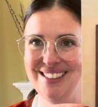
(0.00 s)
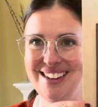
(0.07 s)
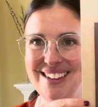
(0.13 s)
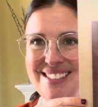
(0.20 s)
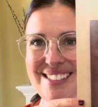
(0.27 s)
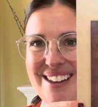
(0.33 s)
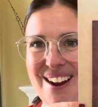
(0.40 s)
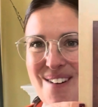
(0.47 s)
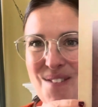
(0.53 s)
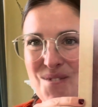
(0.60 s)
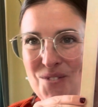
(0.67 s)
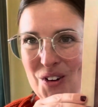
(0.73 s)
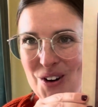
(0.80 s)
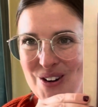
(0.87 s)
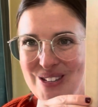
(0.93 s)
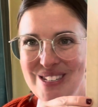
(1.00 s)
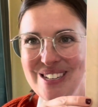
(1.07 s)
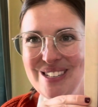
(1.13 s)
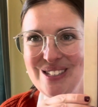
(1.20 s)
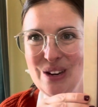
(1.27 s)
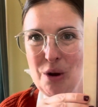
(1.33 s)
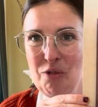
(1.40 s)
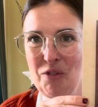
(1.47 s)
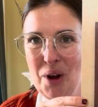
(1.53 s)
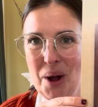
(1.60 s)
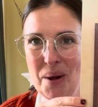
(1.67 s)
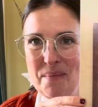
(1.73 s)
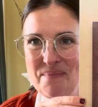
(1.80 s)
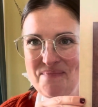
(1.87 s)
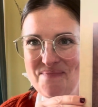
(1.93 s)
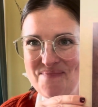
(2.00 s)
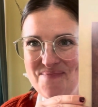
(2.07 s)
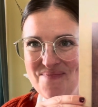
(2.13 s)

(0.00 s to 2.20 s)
this. So first, snowfall.